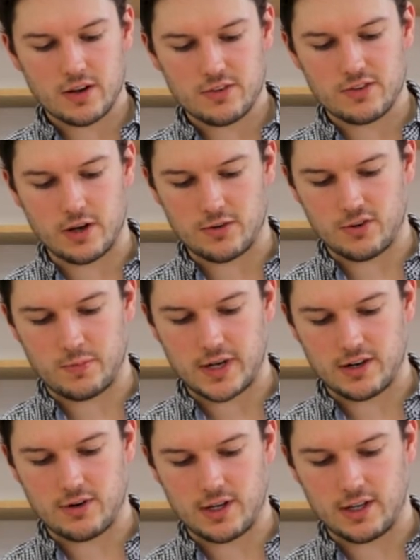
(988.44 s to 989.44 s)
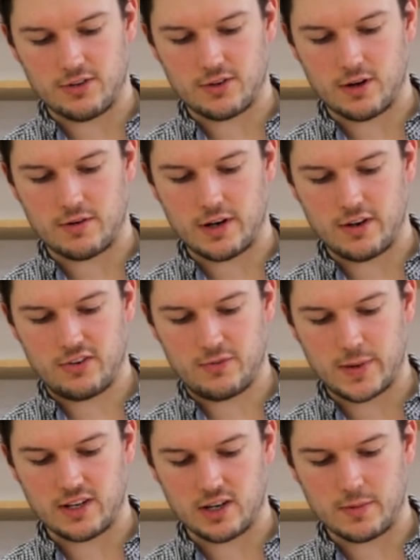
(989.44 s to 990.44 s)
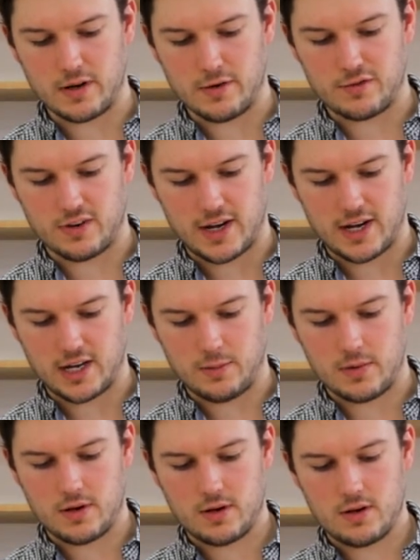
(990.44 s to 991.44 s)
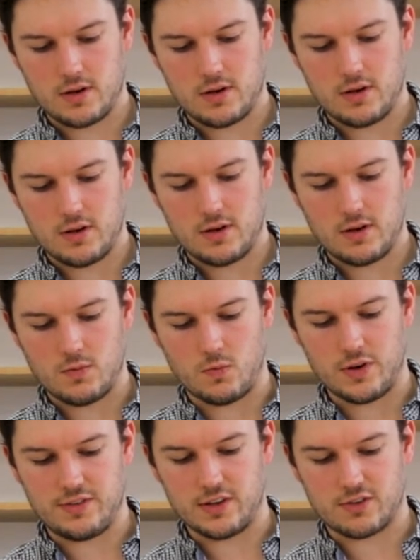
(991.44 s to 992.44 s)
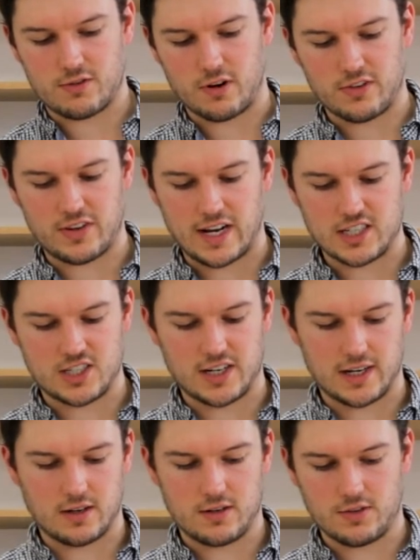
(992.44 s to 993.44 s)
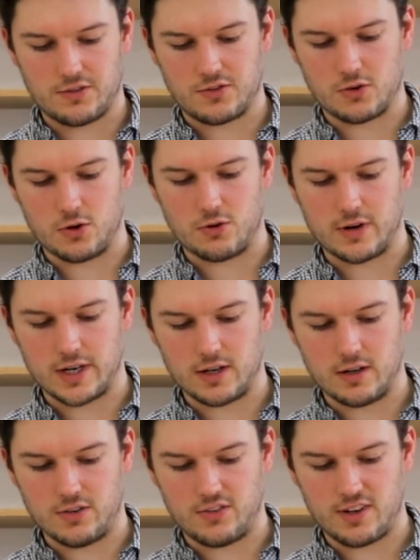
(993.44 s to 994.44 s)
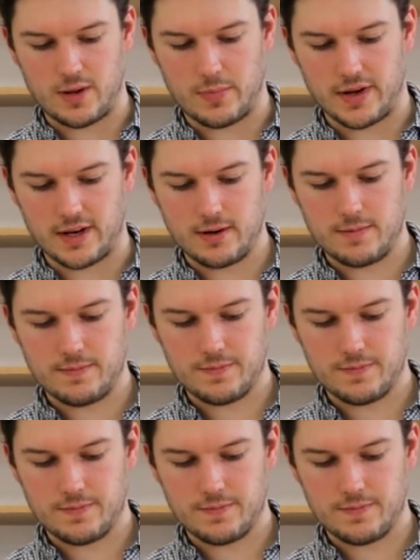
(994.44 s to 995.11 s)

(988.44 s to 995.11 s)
So just being really thorough, spending a bit of time with this cross-hatching, scoring and slipping